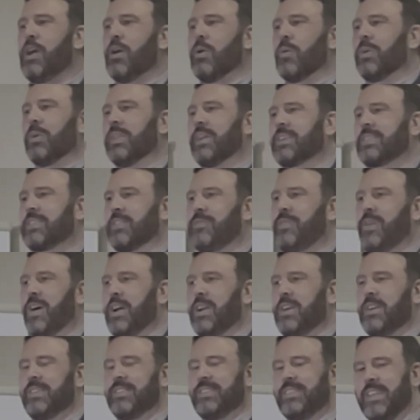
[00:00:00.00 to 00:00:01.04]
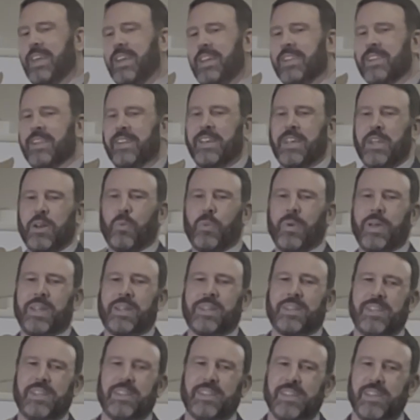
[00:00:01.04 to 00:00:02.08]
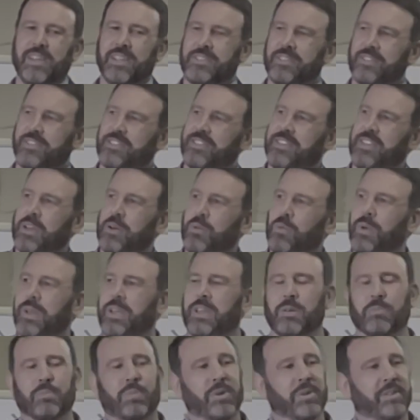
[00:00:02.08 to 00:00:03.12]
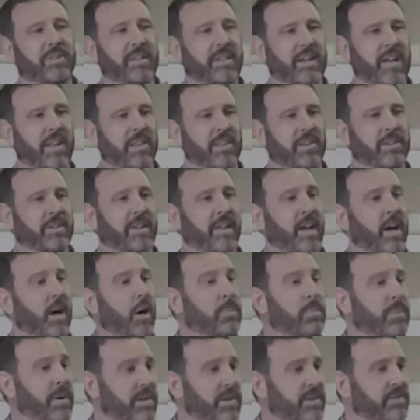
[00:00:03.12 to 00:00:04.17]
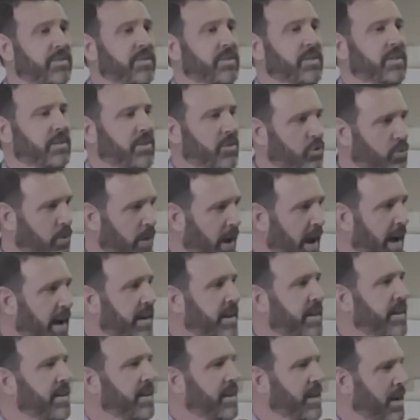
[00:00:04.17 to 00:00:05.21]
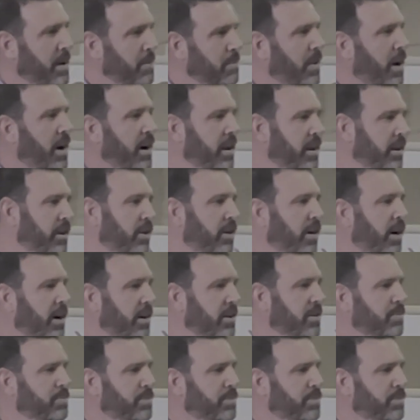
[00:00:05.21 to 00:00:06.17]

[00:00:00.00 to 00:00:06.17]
We look to find daily and weekly lists that we can put together to help us track and monitor our